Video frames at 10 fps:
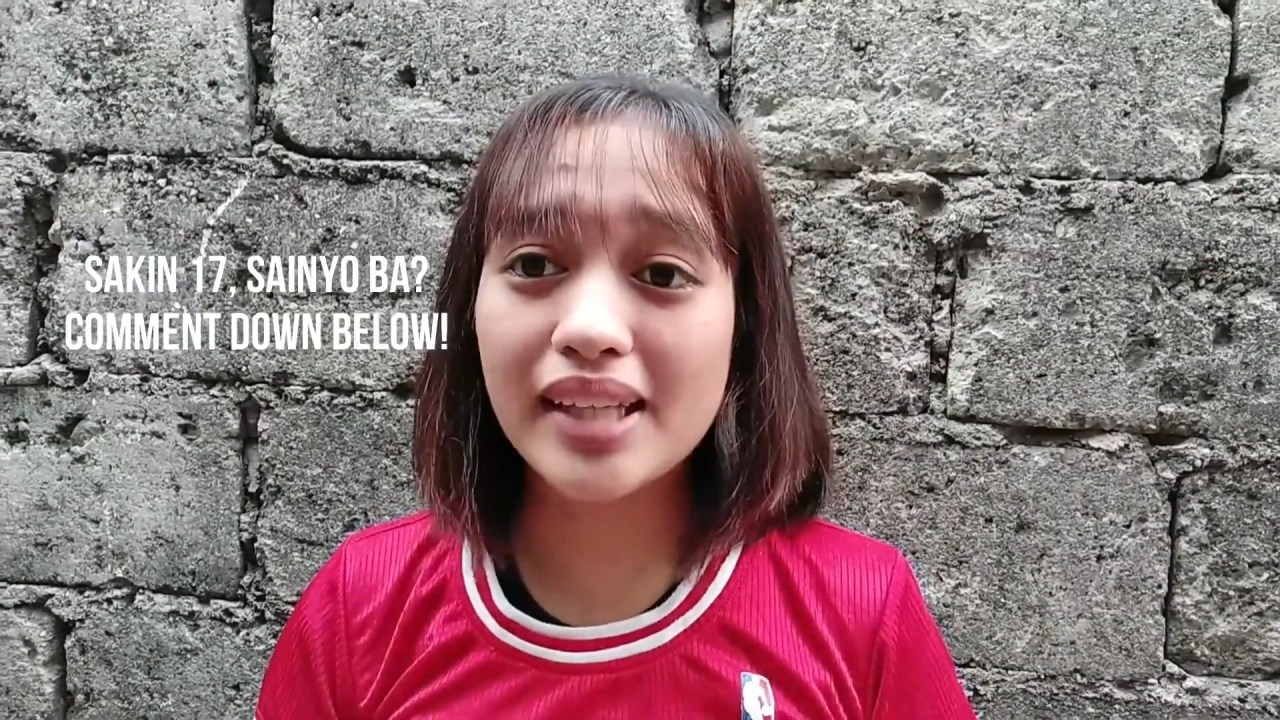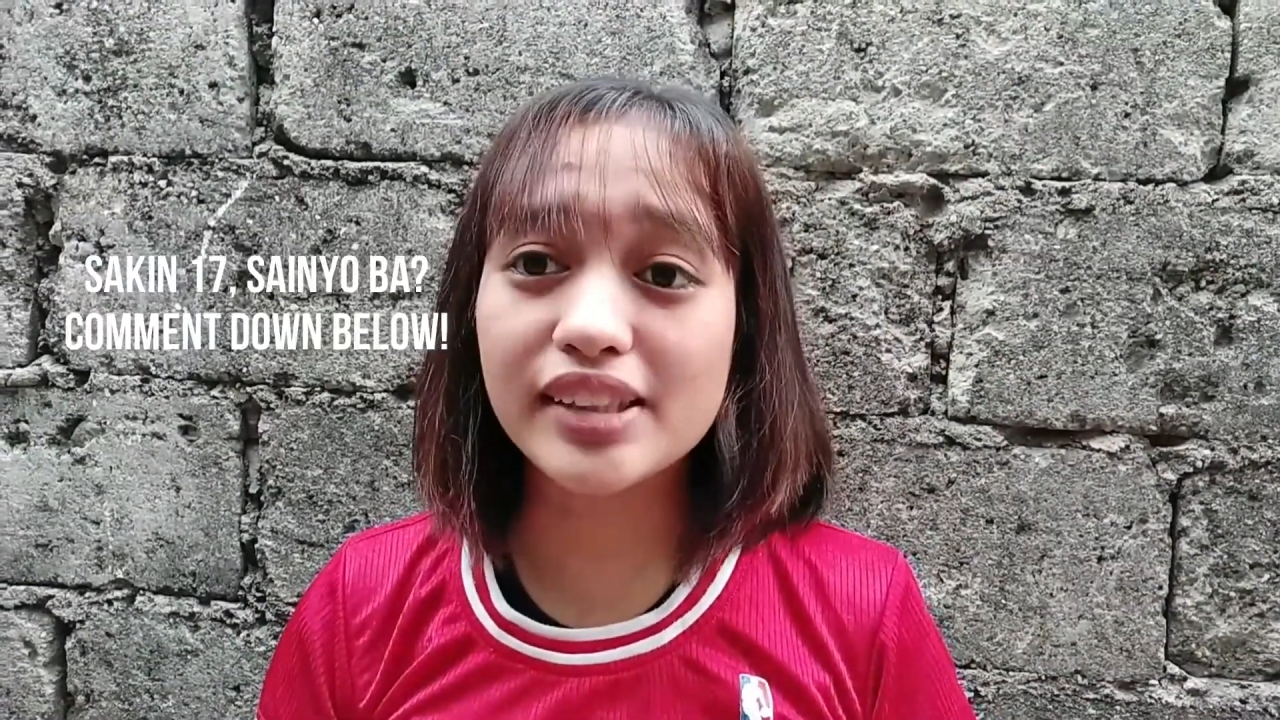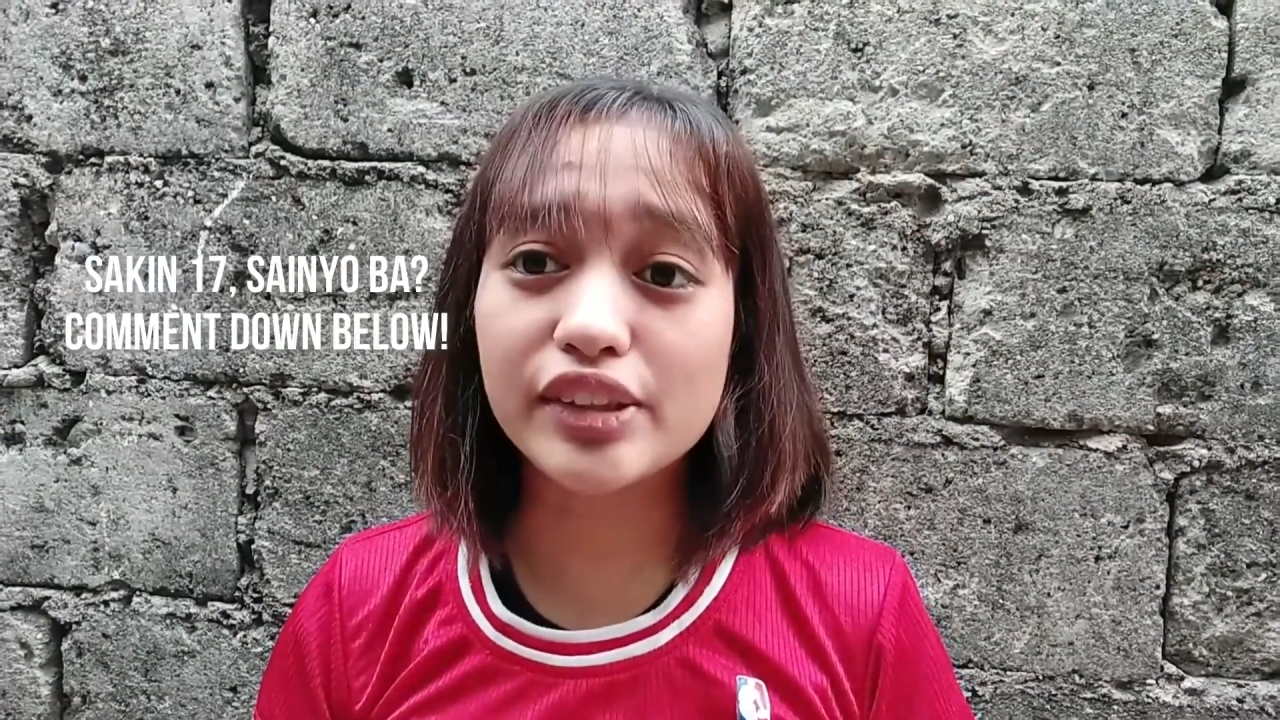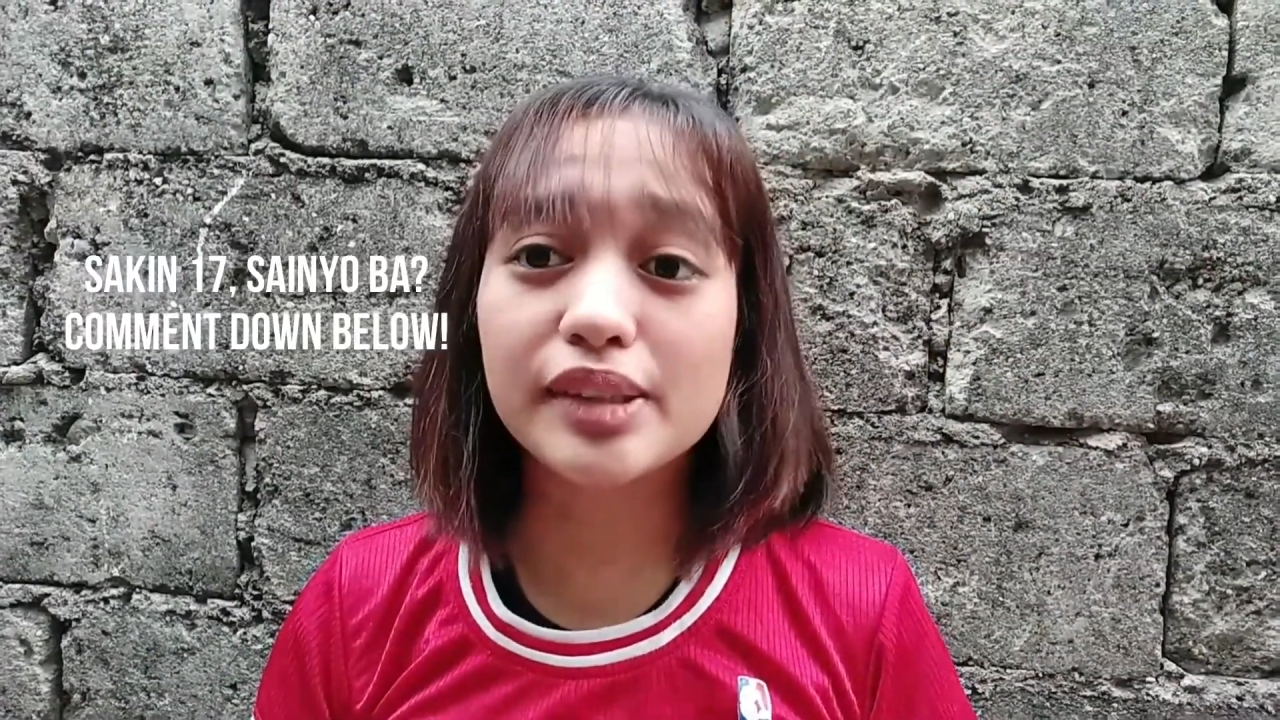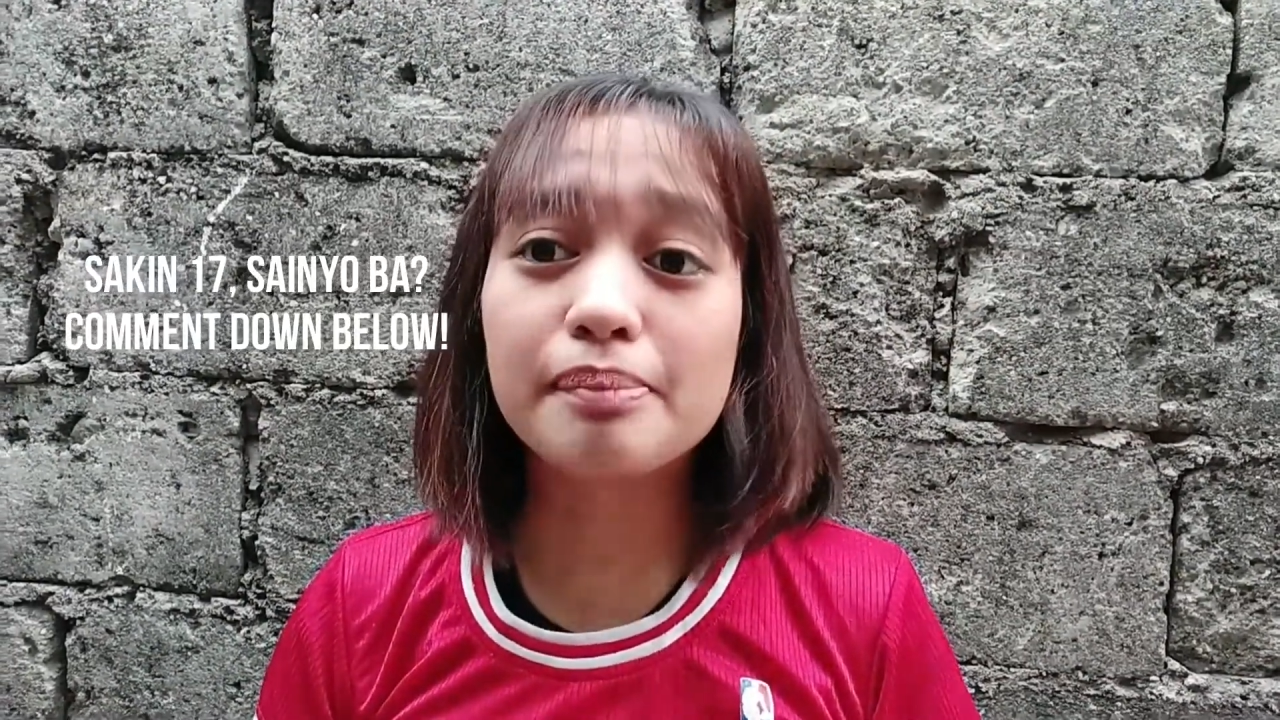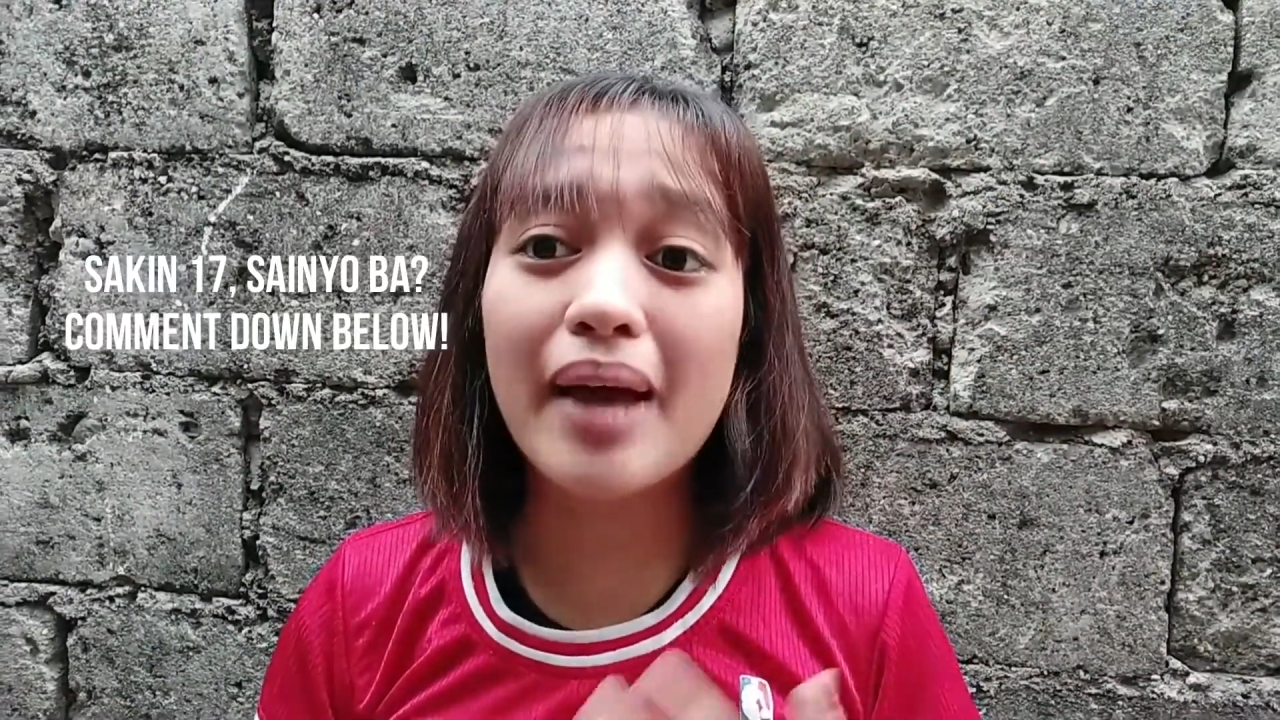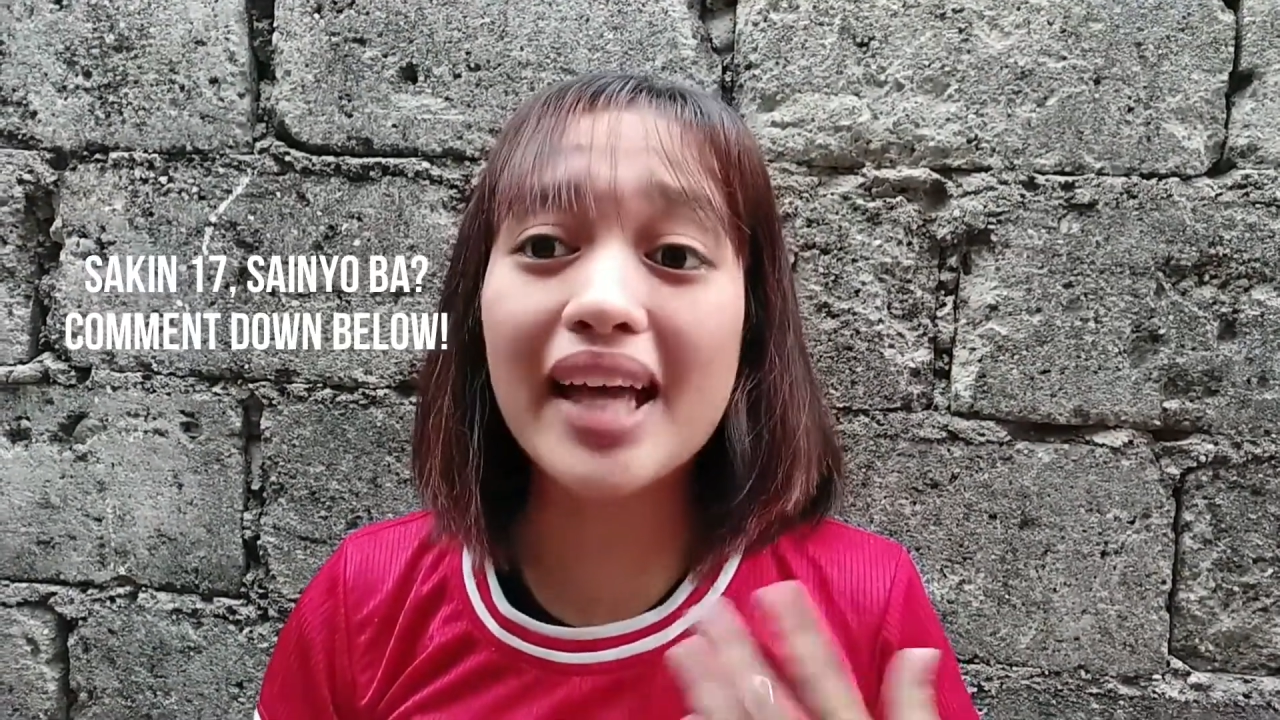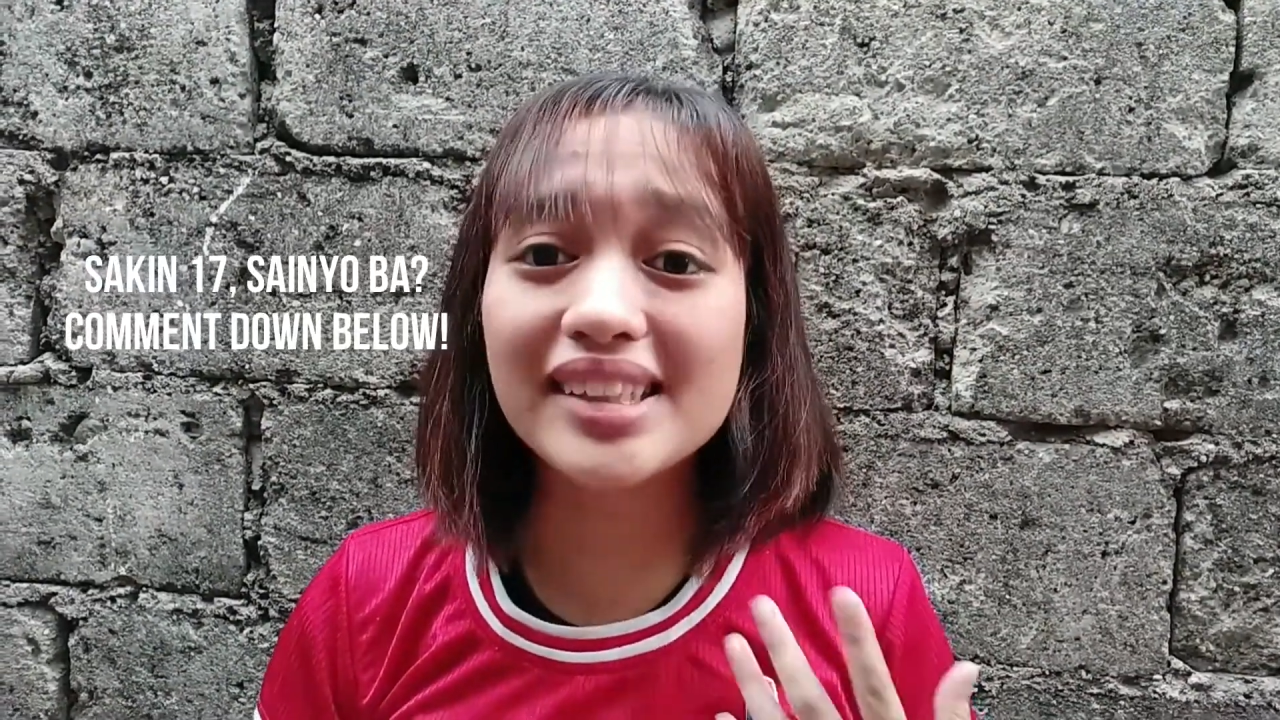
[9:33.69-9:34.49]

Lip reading: master the